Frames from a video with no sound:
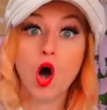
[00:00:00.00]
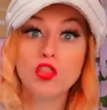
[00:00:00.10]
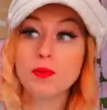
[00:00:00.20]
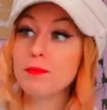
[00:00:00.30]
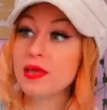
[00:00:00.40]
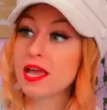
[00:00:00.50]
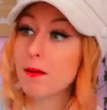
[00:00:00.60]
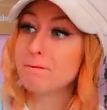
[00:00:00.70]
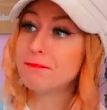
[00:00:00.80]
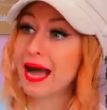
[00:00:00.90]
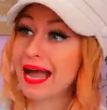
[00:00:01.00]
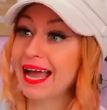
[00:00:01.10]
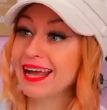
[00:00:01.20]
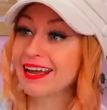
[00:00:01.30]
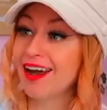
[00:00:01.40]
The Big
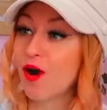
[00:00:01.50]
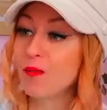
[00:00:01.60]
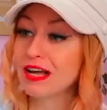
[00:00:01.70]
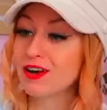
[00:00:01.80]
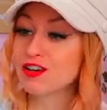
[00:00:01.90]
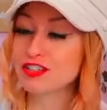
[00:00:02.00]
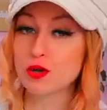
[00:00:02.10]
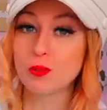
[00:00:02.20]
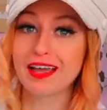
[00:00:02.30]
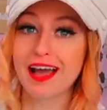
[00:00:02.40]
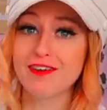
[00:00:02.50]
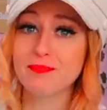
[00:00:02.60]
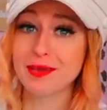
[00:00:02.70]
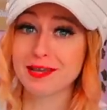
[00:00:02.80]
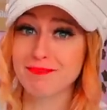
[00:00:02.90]
Bang! Oh my gosh, we
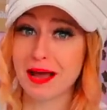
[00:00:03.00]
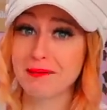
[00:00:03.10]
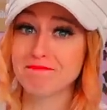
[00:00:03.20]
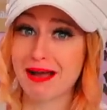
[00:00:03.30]
have Big Bang